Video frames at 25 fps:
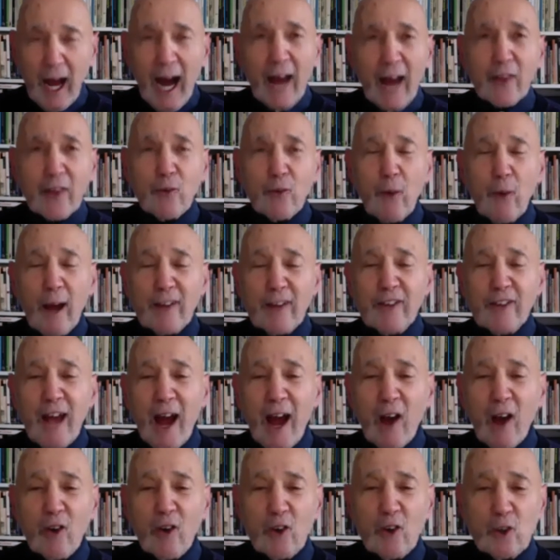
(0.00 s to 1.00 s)
Otherwise,
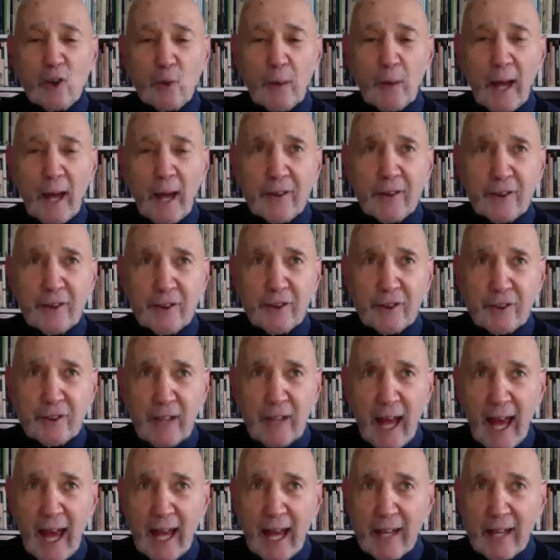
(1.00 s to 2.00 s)
how could we
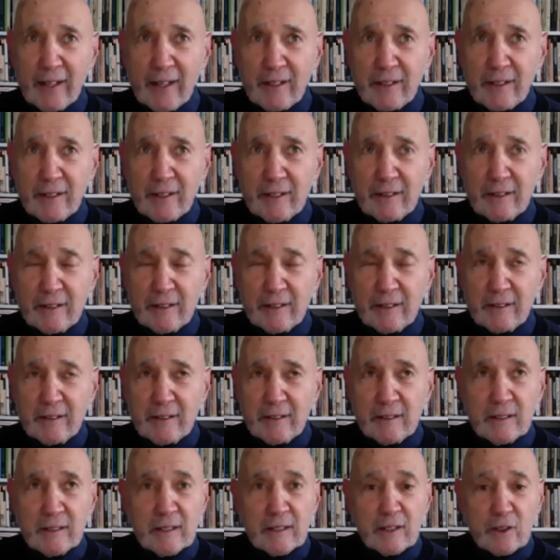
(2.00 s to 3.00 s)
understand
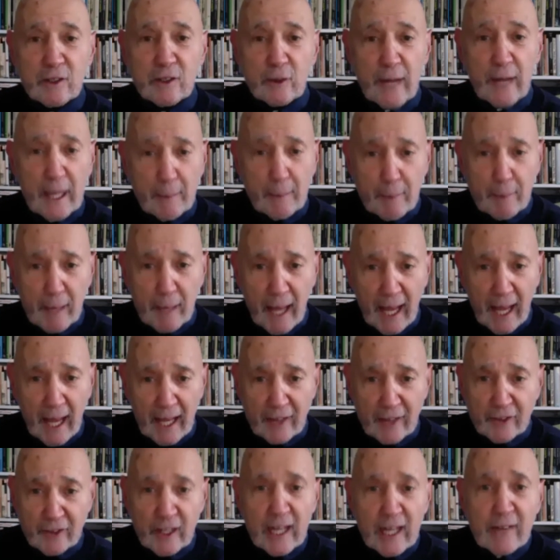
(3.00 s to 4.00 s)
Greek
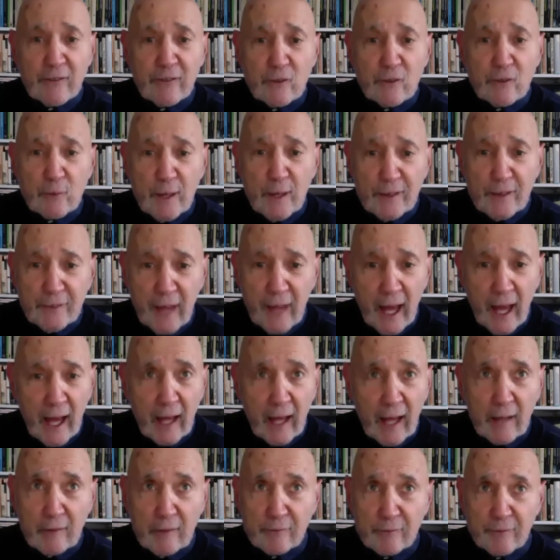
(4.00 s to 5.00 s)
plays, even with
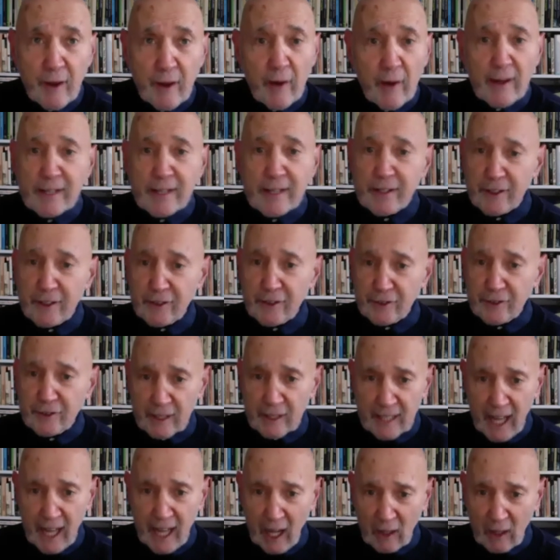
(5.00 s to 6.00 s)
their very
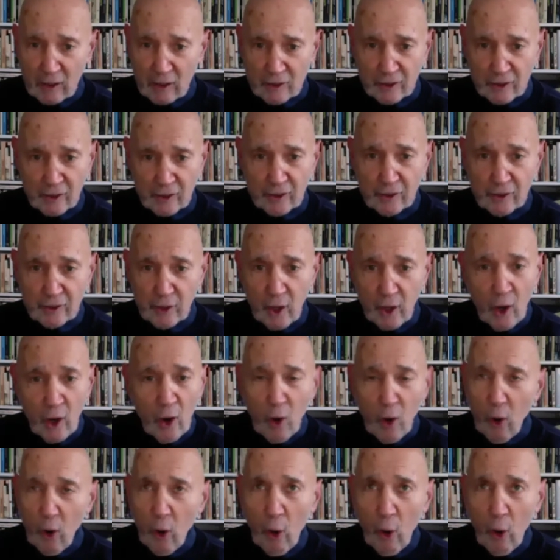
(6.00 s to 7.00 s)
distant cultures,
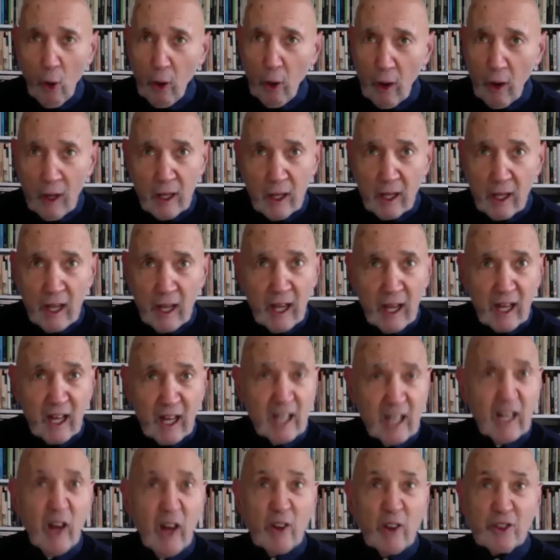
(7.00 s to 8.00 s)
or
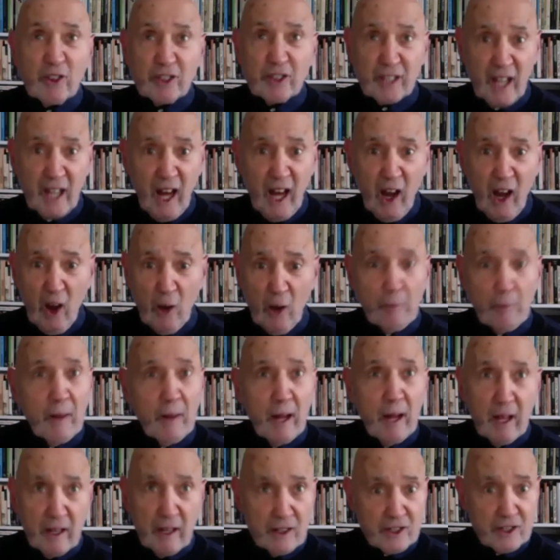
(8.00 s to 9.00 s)
closer to home,
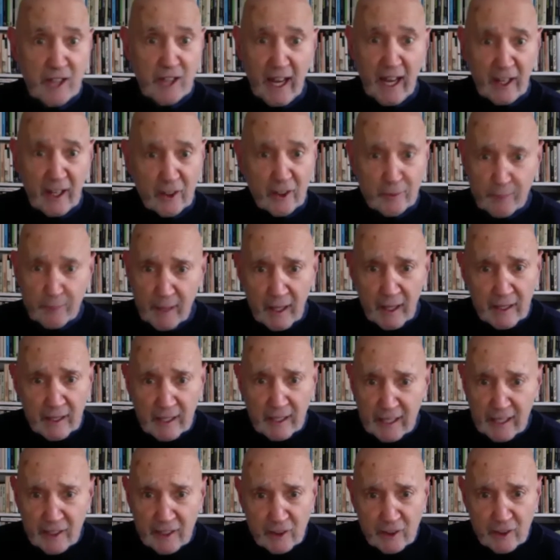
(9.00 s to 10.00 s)
Shakespeare
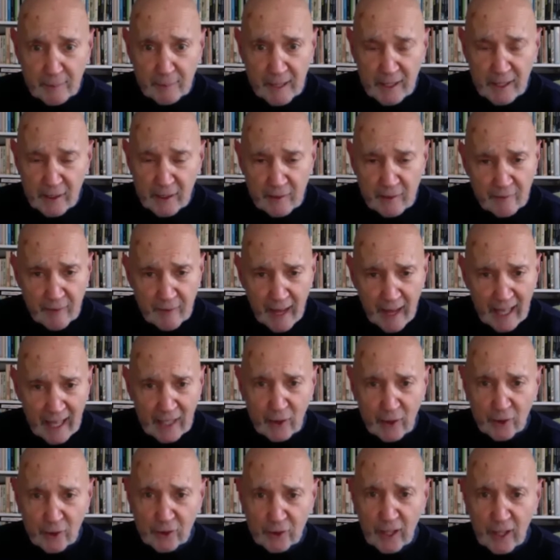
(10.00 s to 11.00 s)
and Elizabethan
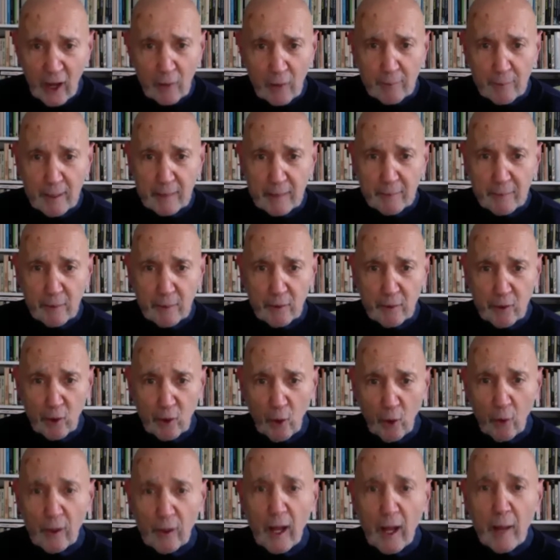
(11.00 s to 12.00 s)
values and how people
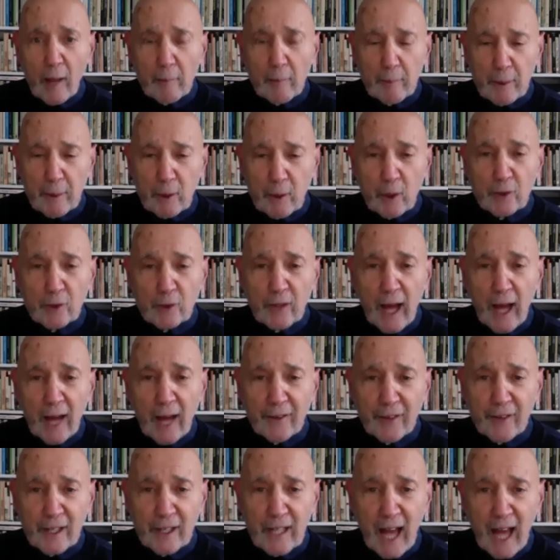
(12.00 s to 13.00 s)
thought? Because
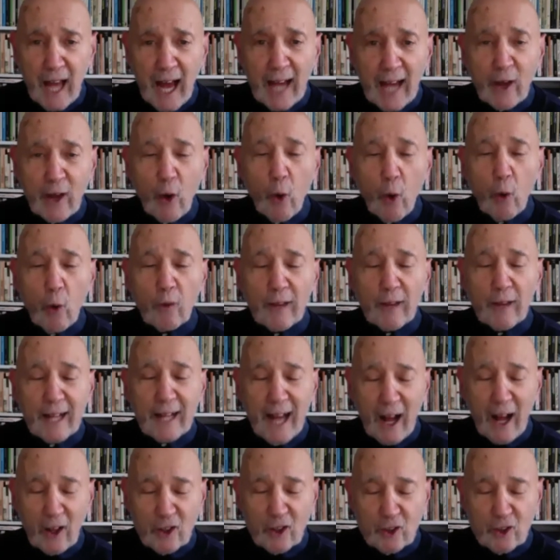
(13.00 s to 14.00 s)
underlying all the
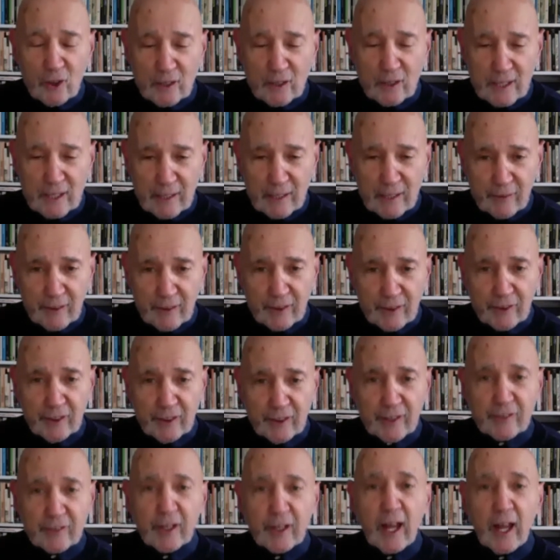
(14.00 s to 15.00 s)
cultural
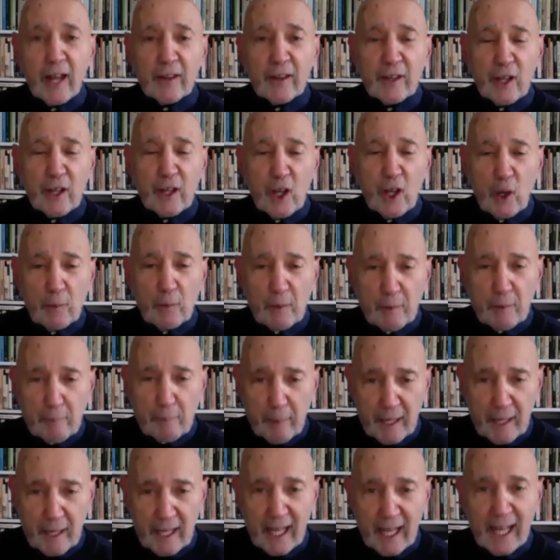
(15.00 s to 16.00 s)
differences, the human
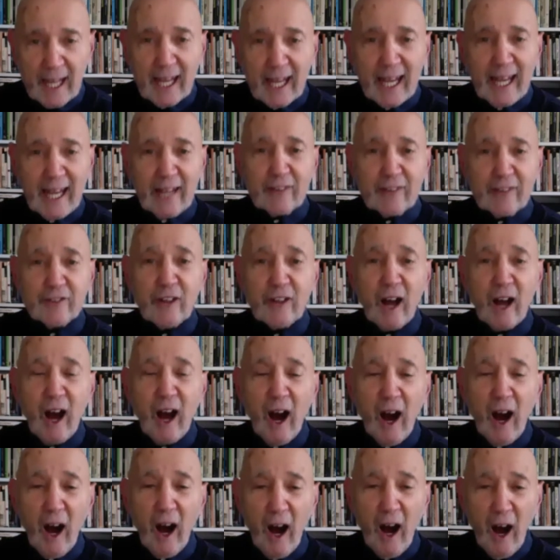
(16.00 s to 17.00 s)
being is
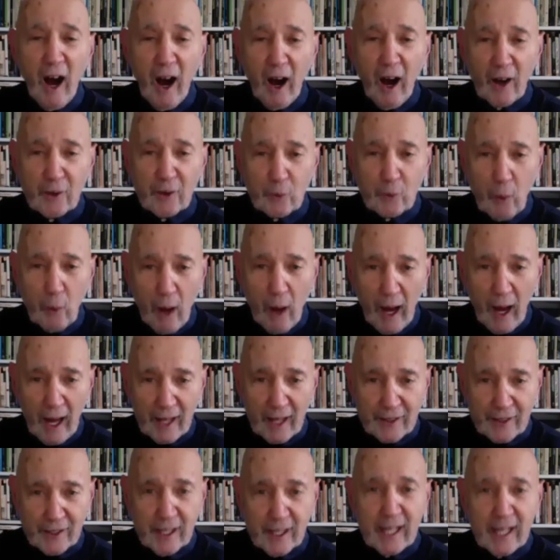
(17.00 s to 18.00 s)

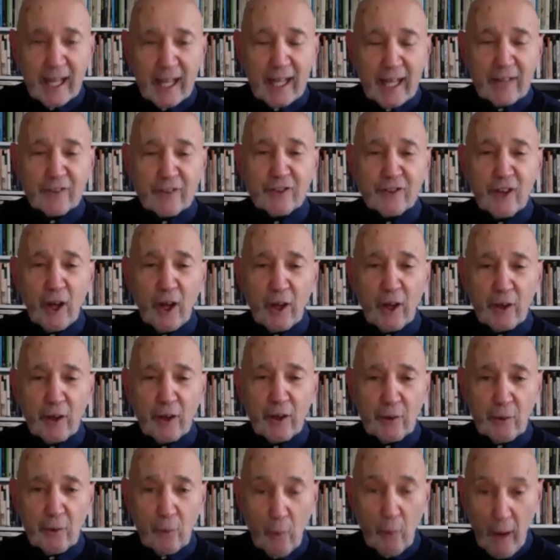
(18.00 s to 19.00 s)
hardwired in
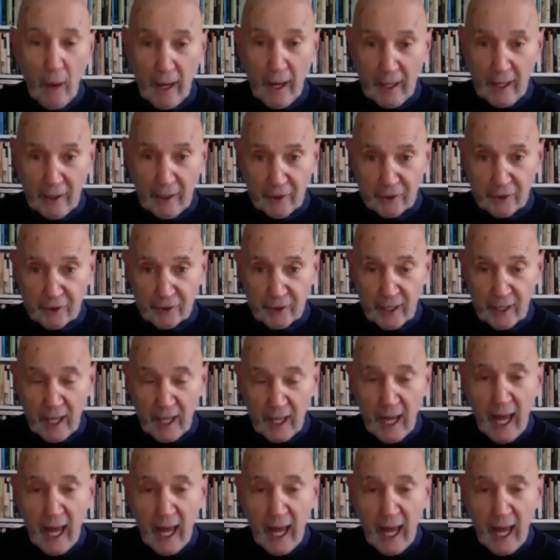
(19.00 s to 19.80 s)
certain ways.